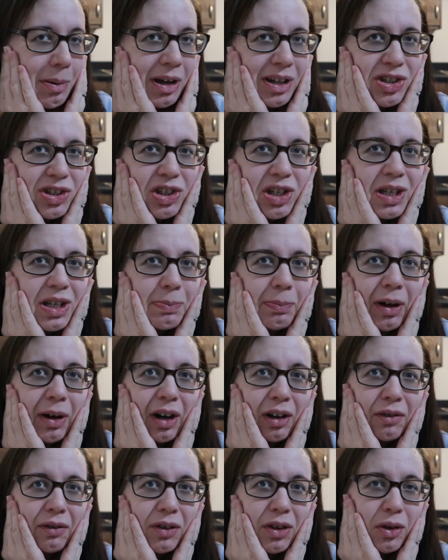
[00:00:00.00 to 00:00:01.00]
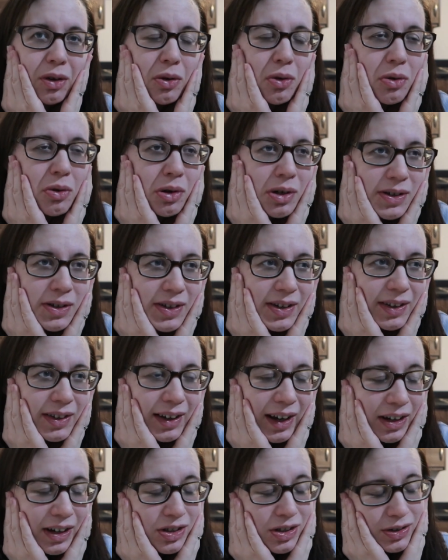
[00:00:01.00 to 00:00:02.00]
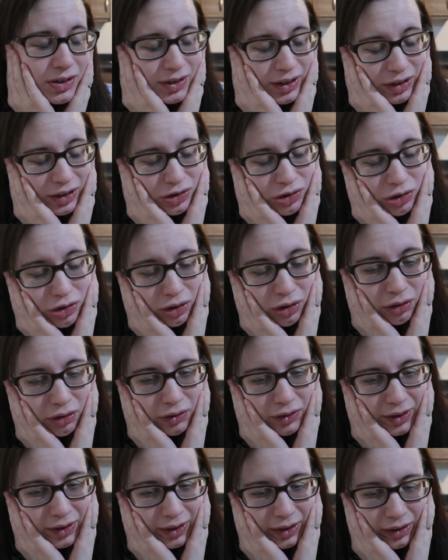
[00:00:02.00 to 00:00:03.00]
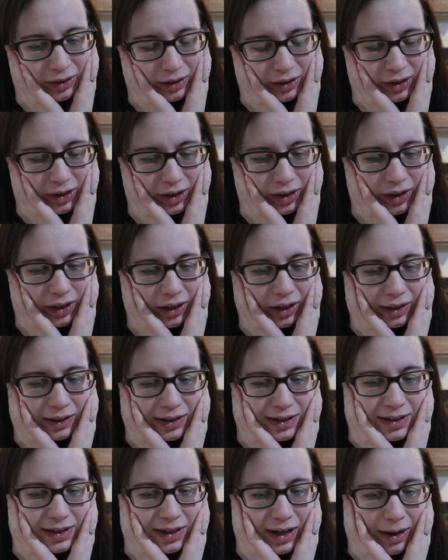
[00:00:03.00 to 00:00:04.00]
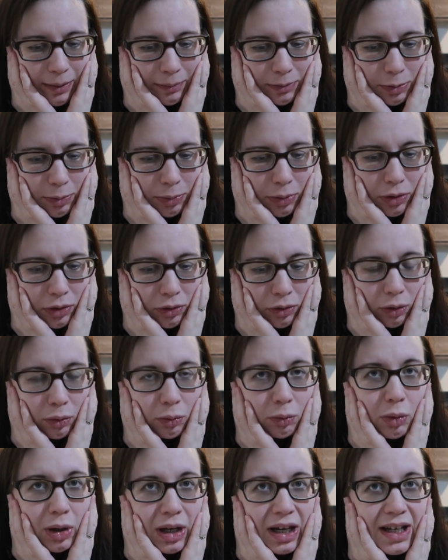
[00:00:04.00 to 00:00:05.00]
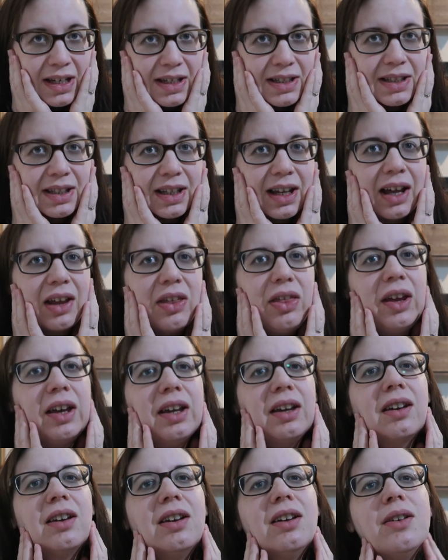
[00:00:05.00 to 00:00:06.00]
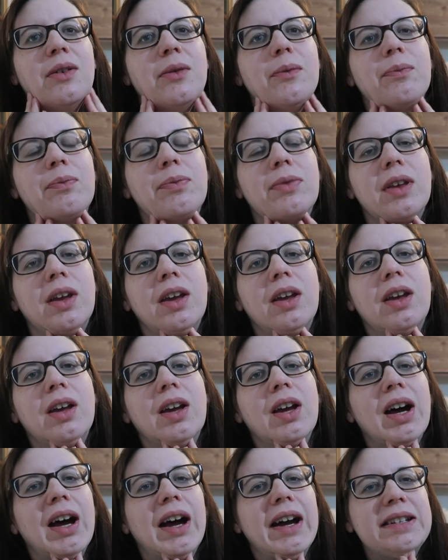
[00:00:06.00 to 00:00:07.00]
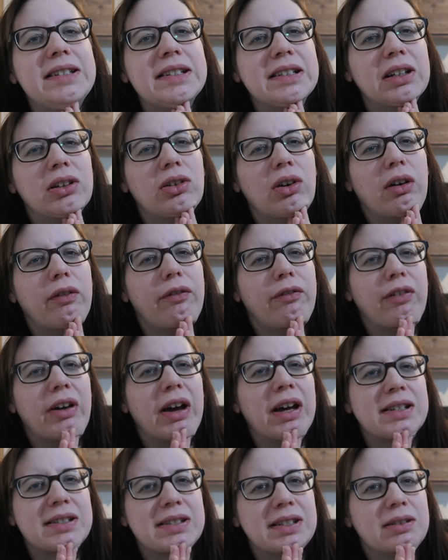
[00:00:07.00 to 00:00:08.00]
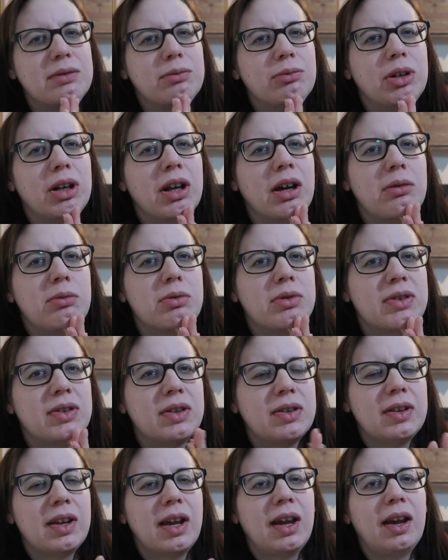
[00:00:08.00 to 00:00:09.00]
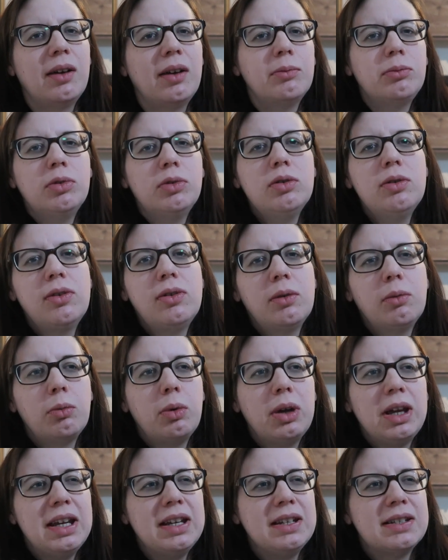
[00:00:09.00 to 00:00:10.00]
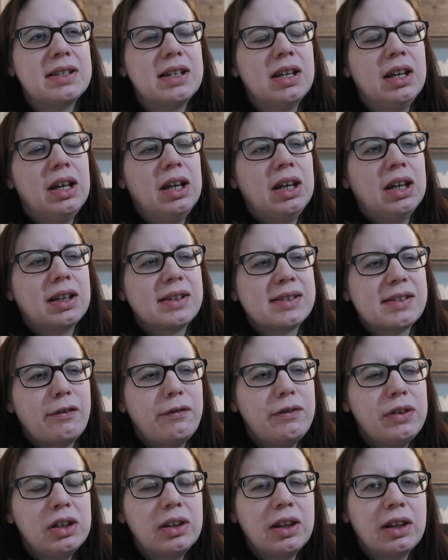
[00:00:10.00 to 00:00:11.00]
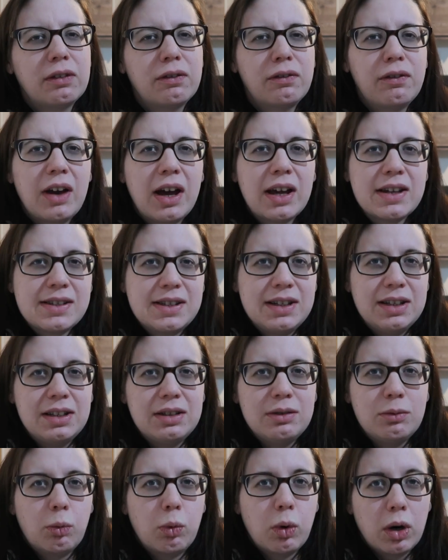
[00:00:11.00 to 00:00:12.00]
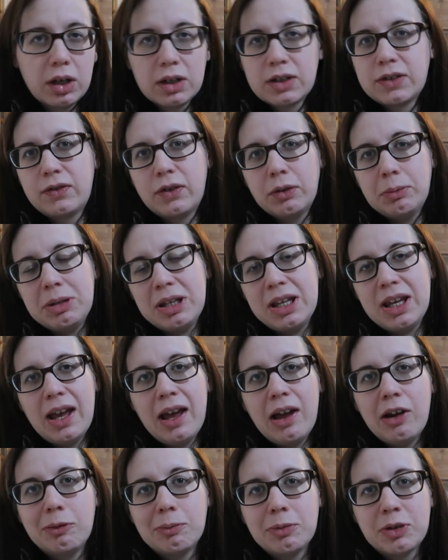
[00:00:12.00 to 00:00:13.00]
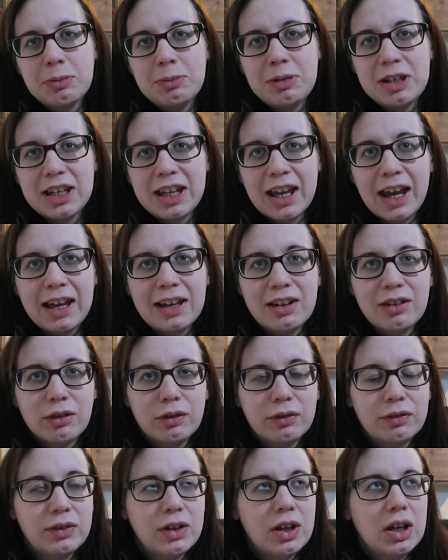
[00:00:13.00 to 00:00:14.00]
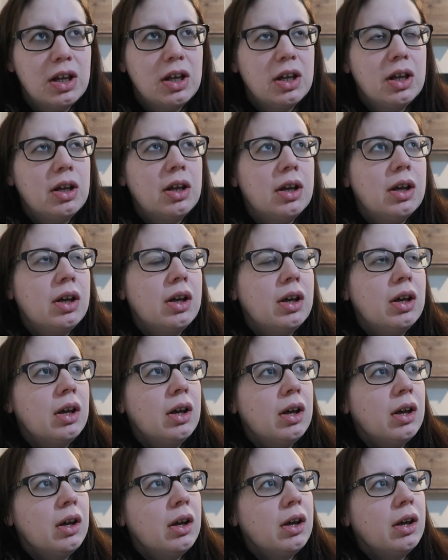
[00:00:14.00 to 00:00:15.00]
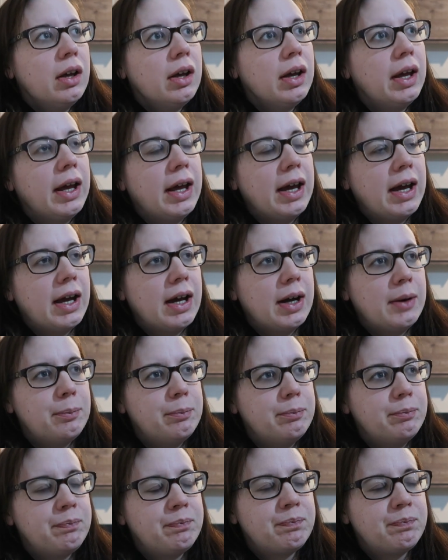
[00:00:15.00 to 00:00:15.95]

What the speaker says: But it's just par for the course, isn't it? I struggle to accept putting on weight. I think I did a lot of fasting when I was losing weight, because I feel like fasting works for me. It helps me kind of get